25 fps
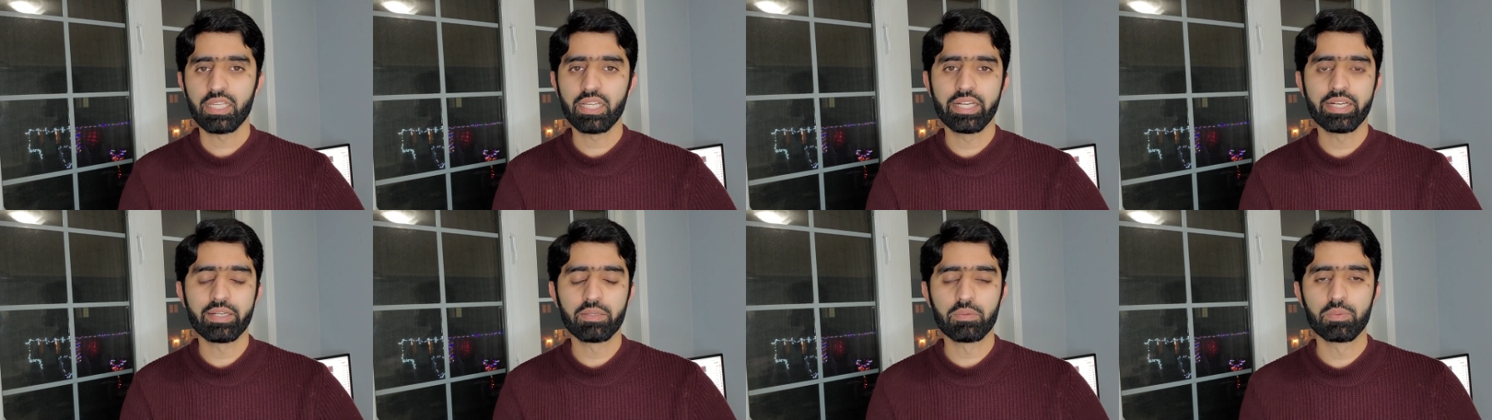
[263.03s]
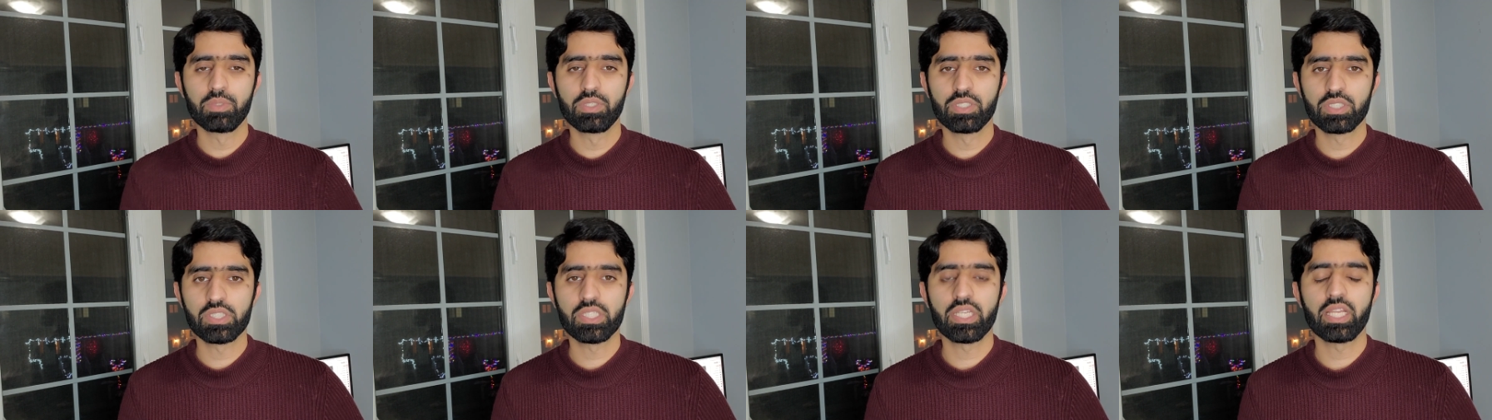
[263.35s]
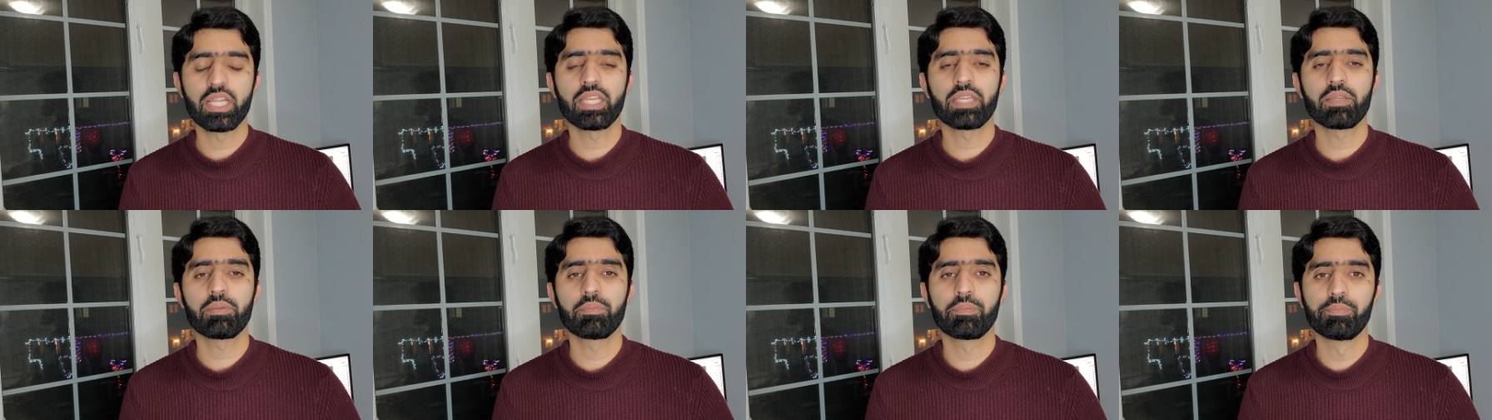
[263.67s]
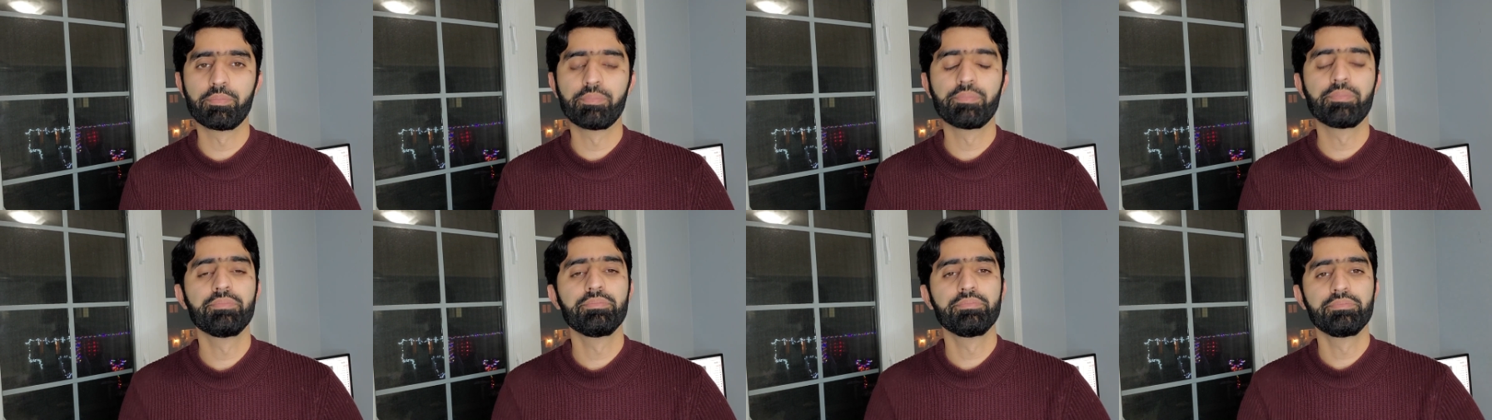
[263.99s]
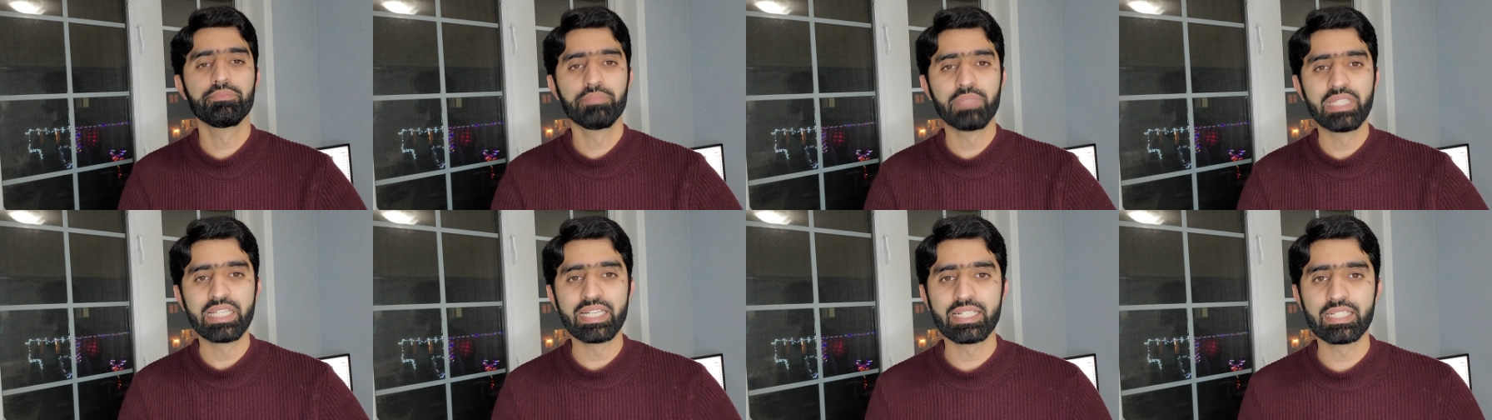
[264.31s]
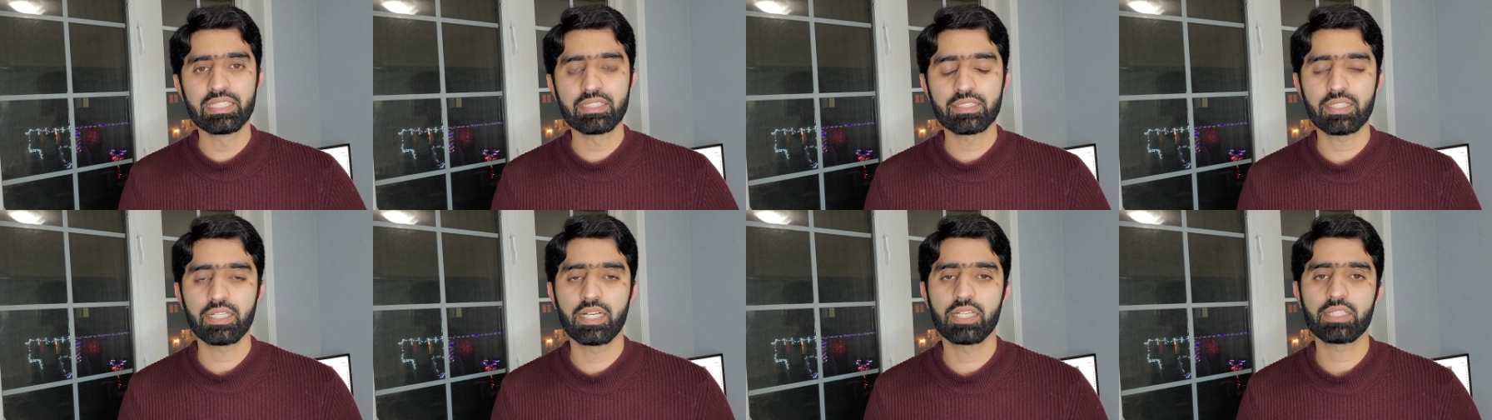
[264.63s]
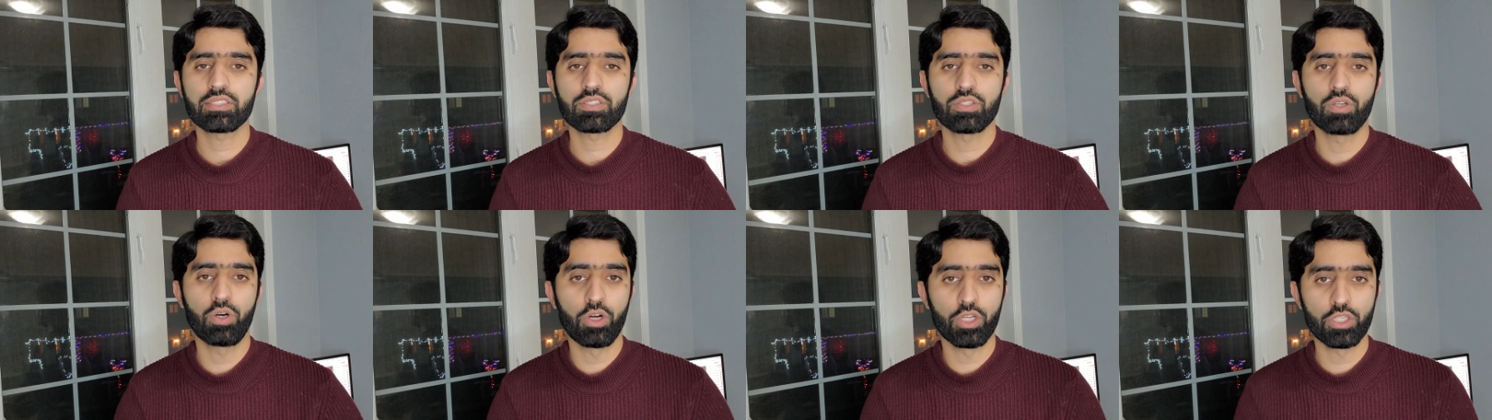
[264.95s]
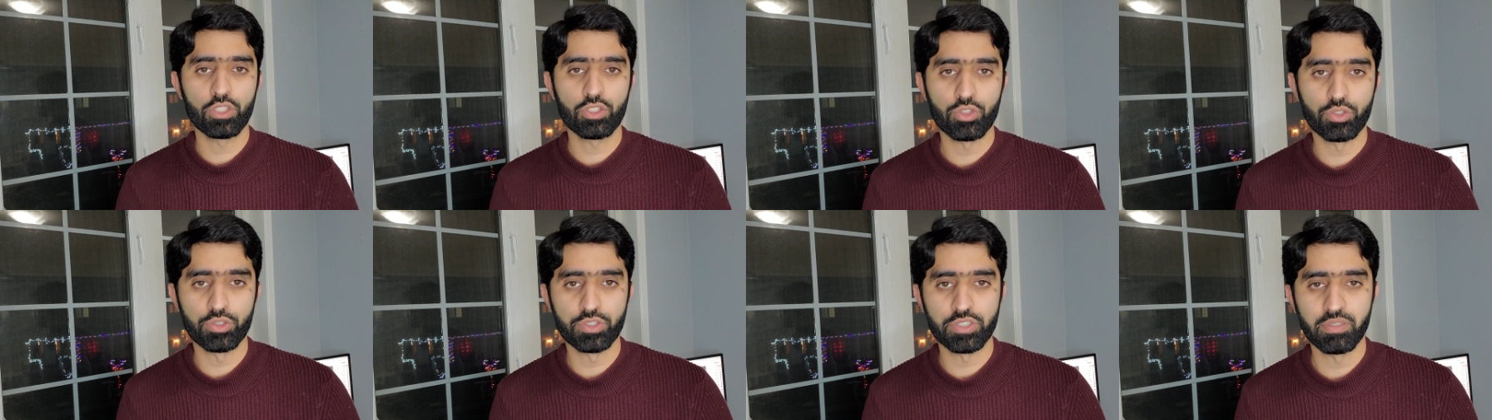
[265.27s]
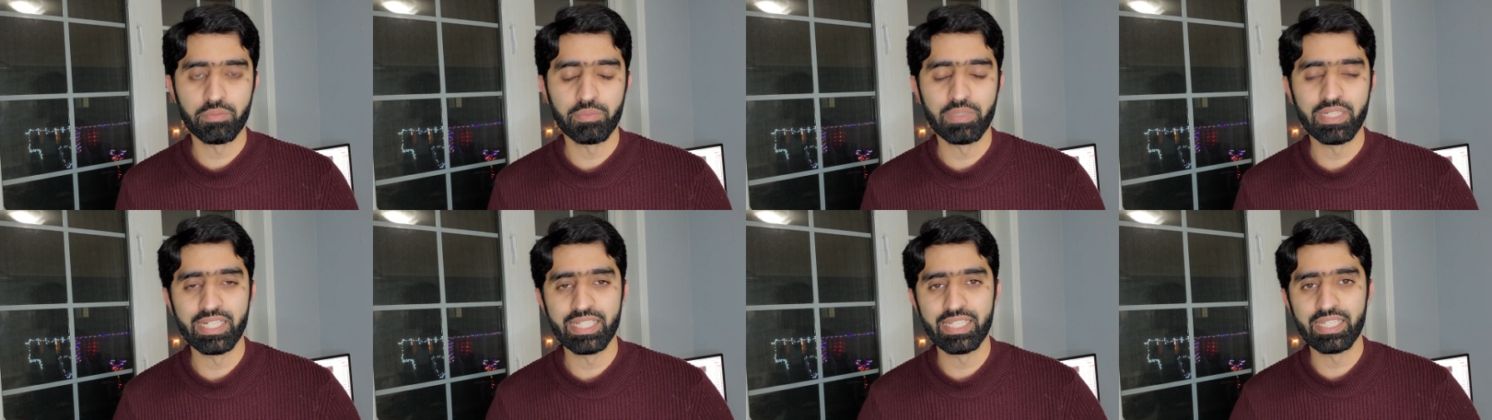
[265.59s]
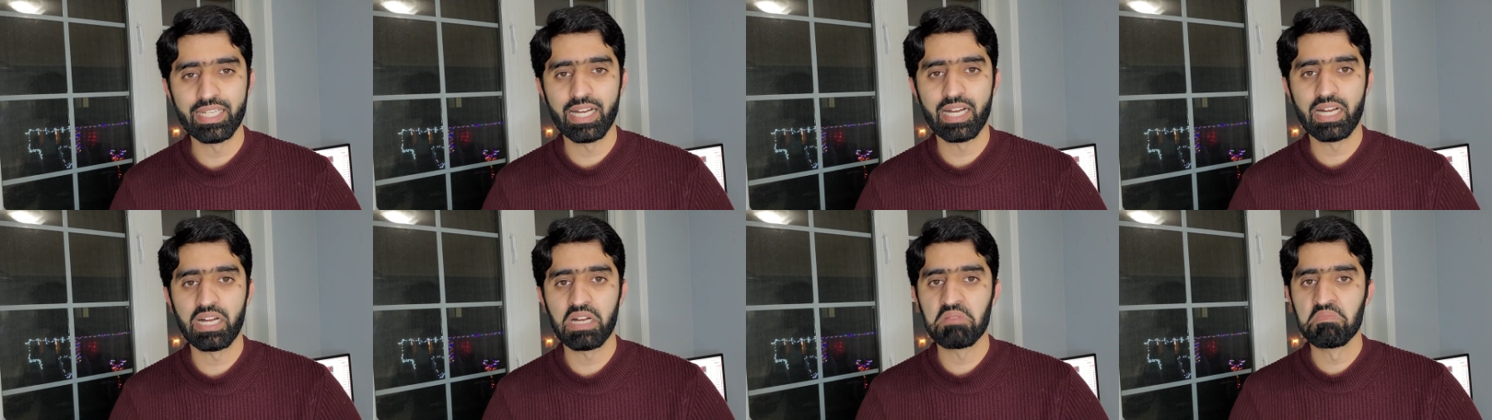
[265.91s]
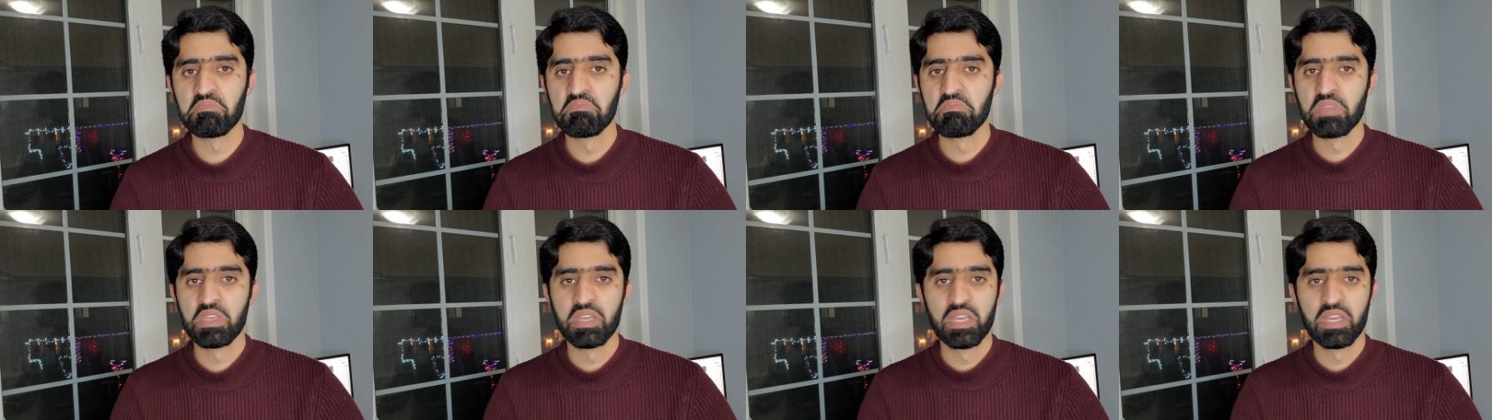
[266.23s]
It was like being discussed on social media